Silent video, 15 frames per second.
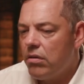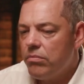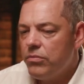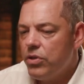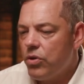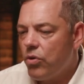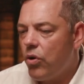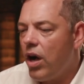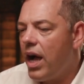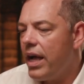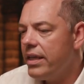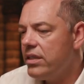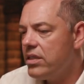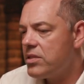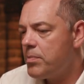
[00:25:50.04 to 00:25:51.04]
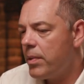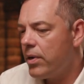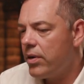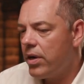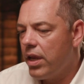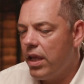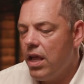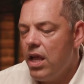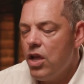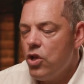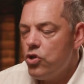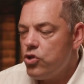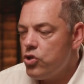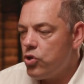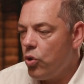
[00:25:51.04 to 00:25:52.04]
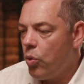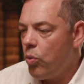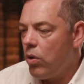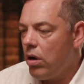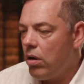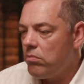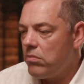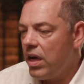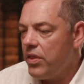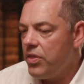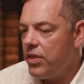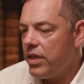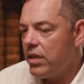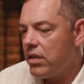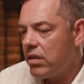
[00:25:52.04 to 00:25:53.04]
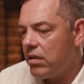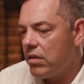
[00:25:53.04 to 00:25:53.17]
you know, high disparity. So I think